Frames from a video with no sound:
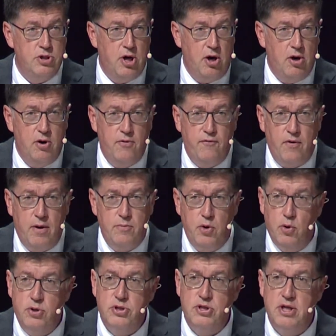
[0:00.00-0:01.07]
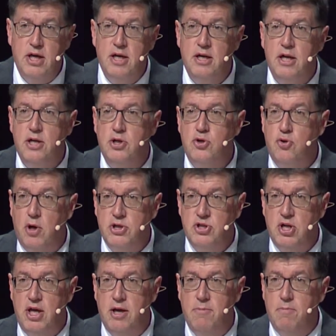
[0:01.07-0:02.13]
turn from your sin and
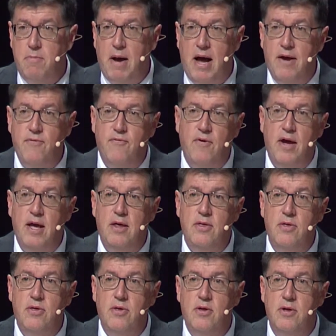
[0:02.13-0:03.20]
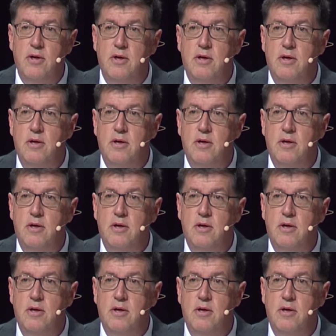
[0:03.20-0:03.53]
trust Him by faith,